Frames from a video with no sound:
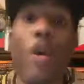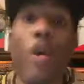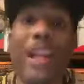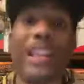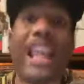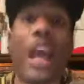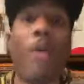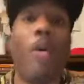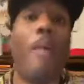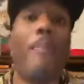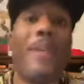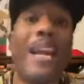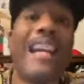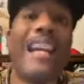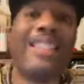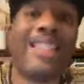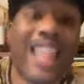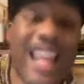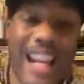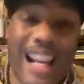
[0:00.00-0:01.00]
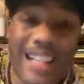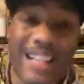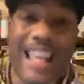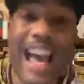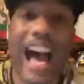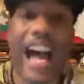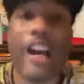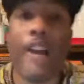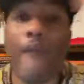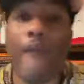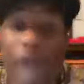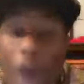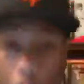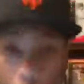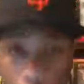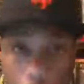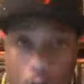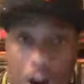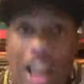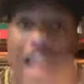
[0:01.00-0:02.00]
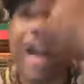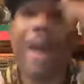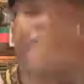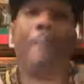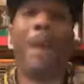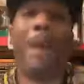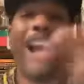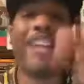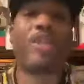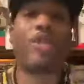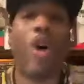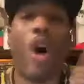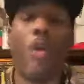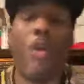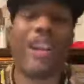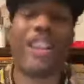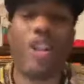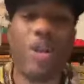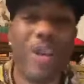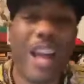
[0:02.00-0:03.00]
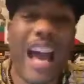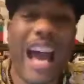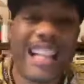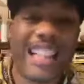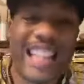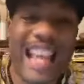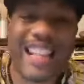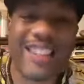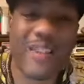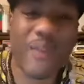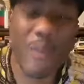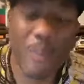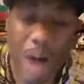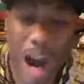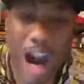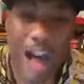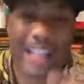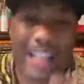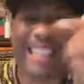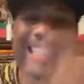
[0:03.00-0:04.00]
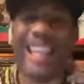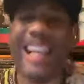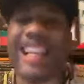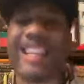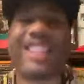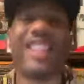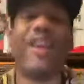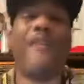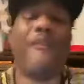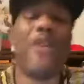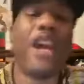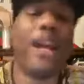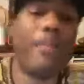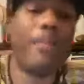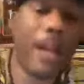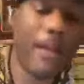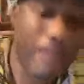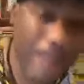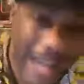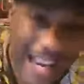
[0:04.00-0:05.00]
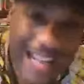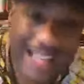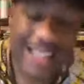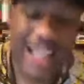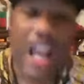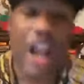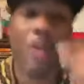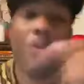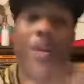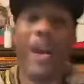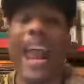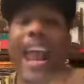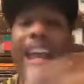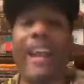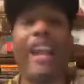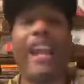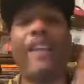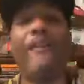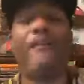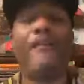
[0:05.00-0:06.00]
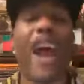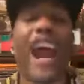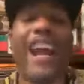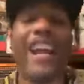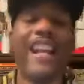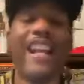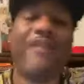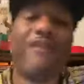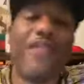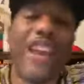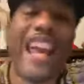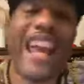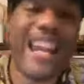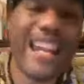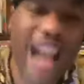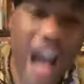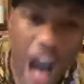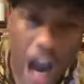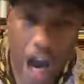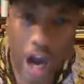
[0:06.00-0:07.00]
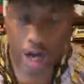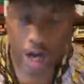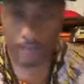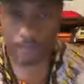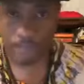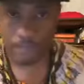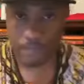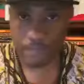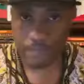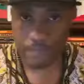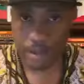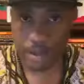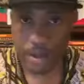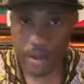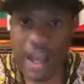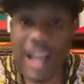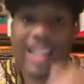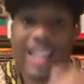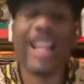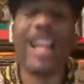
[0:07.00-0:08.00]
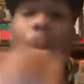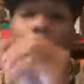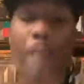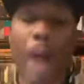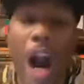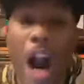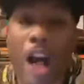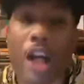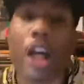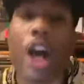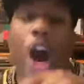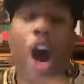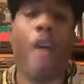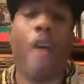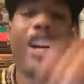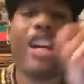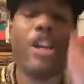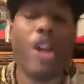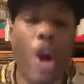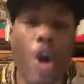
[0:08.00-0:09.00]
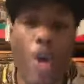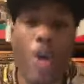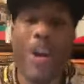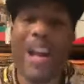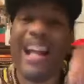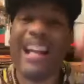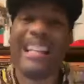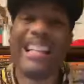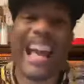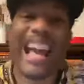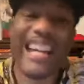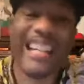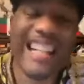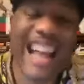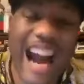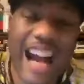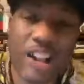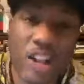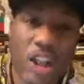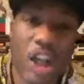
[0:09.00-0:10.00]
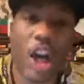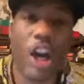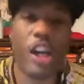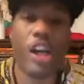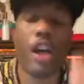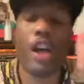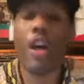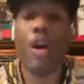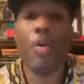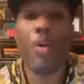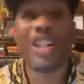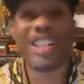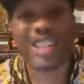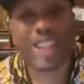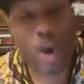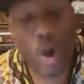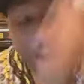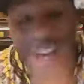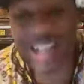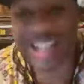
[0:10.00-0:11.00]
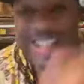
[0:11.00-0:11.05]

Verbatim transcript: what they were being genocided for based on what the United States of America did to the Vietnamese when they invaded Vietnam. See, America already knew that Nigeria was going to